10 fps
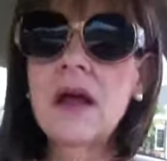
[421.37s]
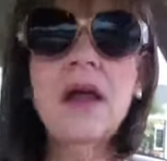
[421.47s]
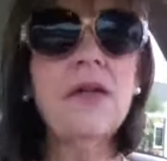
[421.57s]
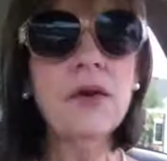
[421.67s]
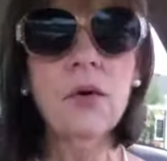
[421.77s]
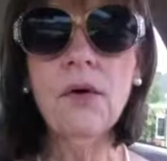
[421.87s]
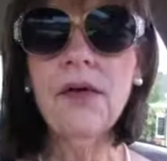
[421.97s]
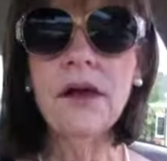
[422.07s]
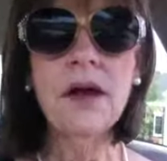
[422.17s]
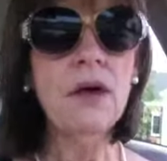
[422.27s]
in the north
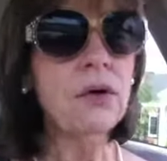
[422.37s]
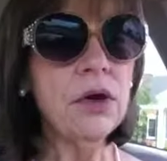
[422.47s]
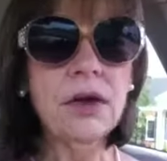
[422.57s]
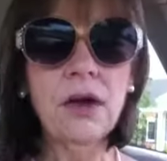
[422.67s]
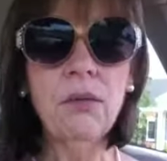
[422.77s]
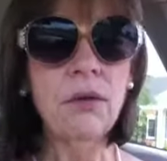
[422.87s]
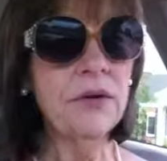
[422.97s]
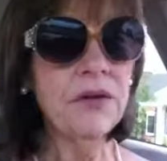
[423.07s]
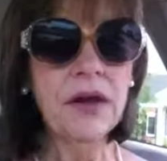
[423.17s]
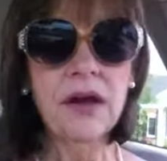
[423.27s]
I know you know
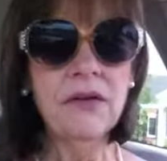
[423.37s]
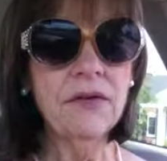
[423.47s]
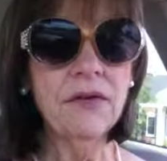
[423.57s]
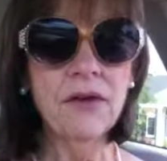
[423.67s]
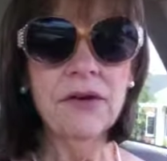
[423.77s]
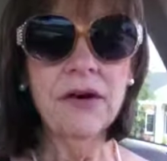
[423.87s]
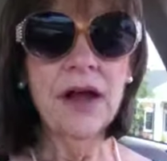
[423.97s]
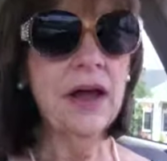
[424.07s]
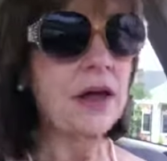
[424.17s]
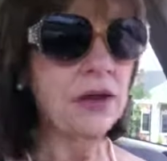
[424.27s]
once it hits a certain
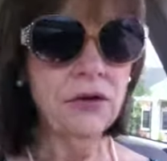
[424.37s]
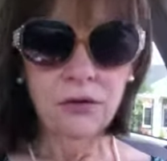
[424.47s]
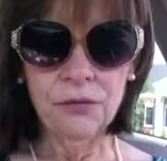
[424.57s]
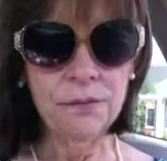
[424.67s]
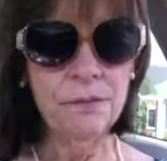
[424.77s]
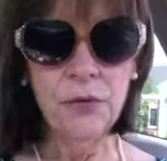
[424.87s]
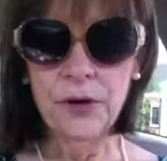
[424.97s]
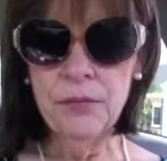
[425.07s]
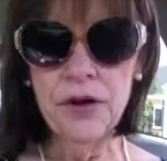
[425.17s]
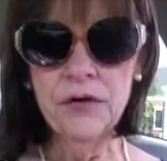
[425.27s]
date you're
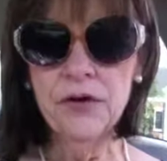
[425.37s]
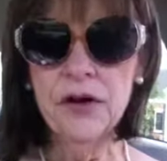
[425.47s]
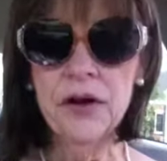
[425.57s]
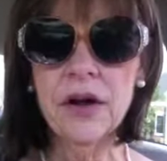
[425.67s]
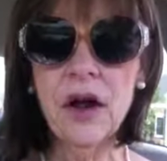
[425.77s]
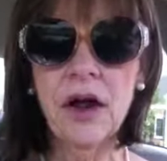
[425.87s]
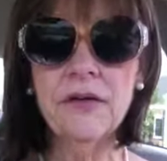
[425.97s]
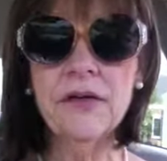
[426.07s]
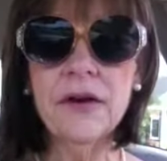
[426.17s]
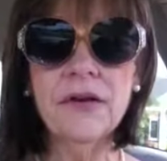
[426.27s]
pretty much
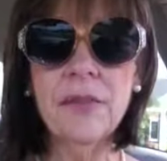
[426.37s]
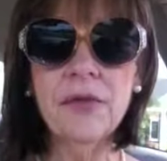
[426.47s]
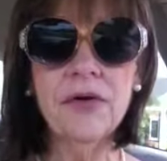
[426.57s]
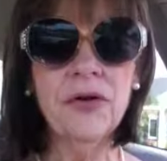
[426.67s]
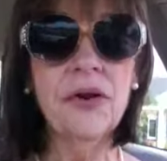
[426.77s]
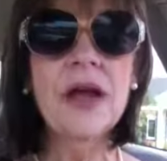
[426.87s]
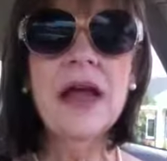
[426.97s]
constant temperature.